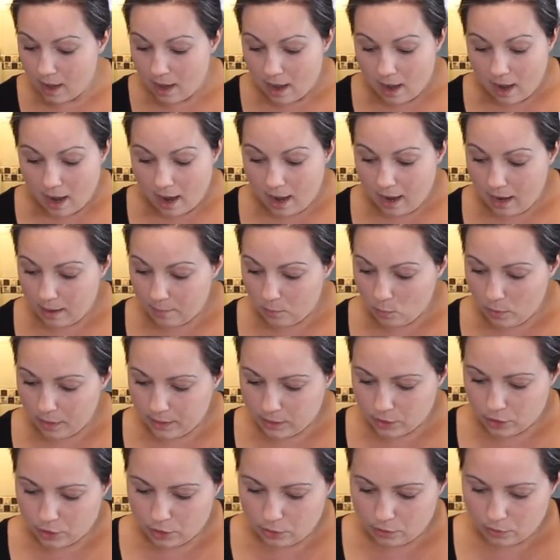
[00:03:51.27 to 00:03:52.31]
1,
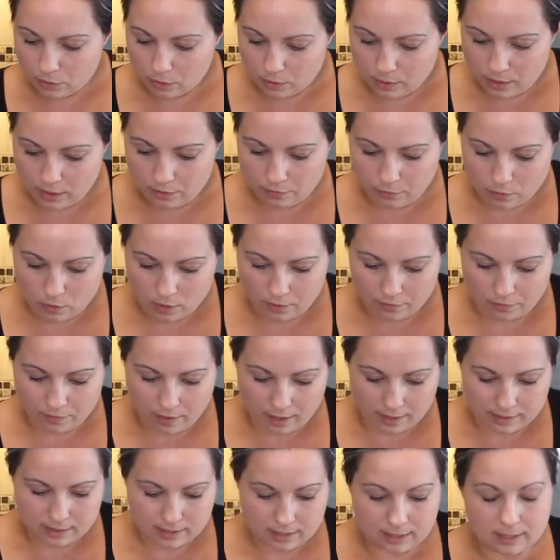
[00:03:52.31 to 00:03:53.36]
2, 3, 4,
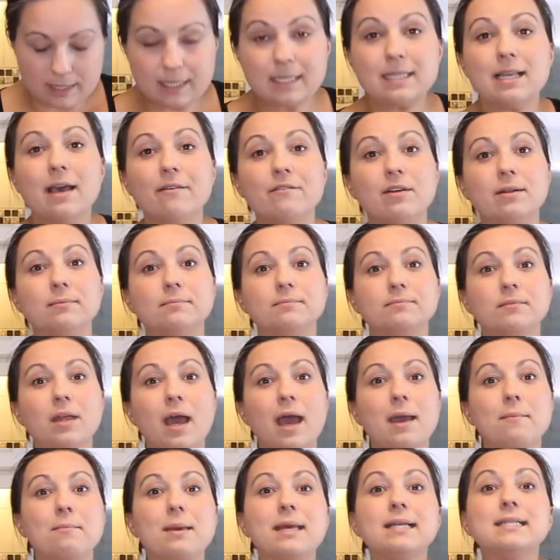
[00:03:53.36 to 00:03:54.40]
5, 6, 7.
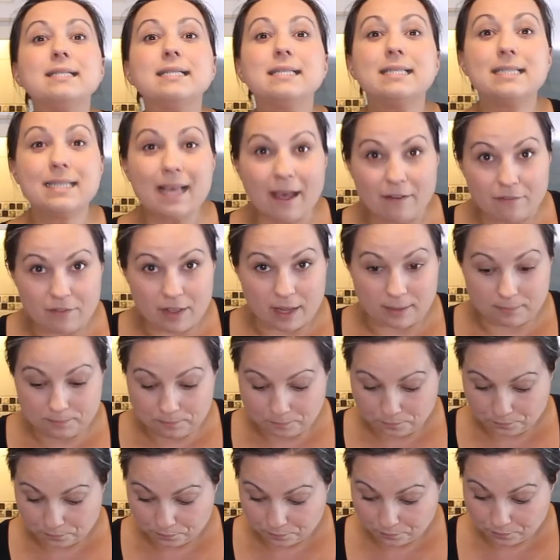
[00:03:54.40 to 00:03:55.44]
I made 7.
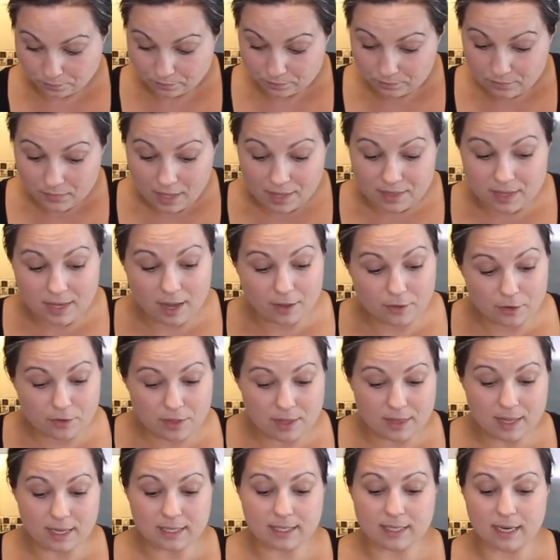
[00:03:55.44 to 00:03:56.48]
The other thing
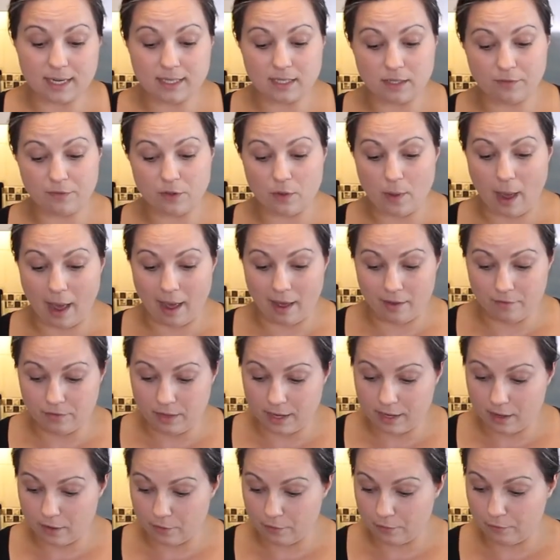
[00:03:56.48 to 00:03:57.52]
that's nice, if you have
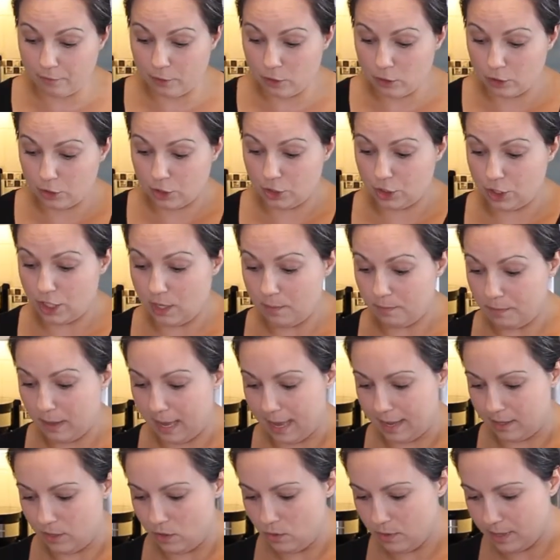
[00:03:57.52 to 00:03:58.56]
like a full sheet
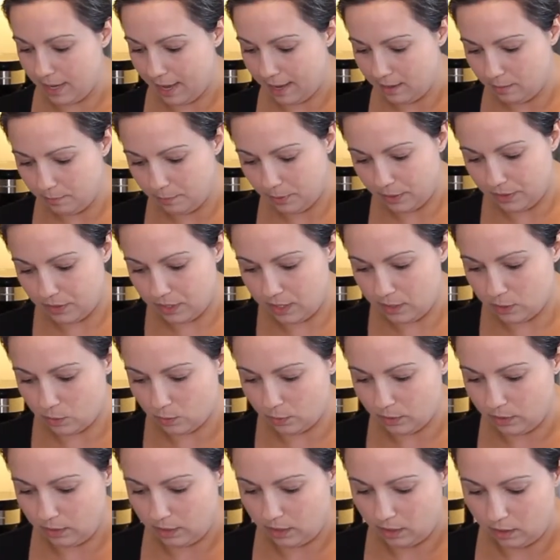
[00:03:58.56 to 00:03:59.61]
pan, you can put these
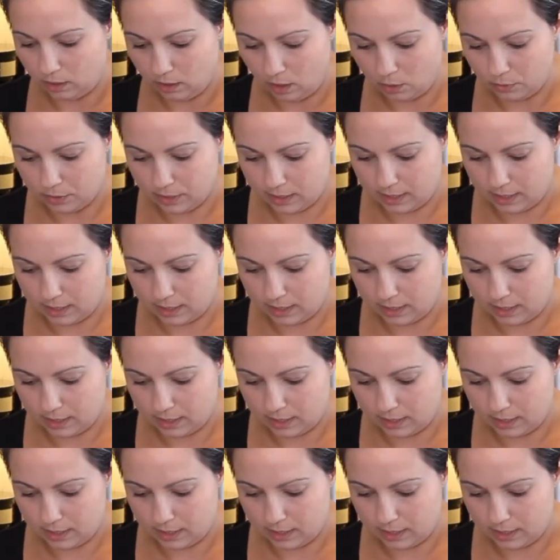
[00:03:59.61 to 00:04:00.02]
really close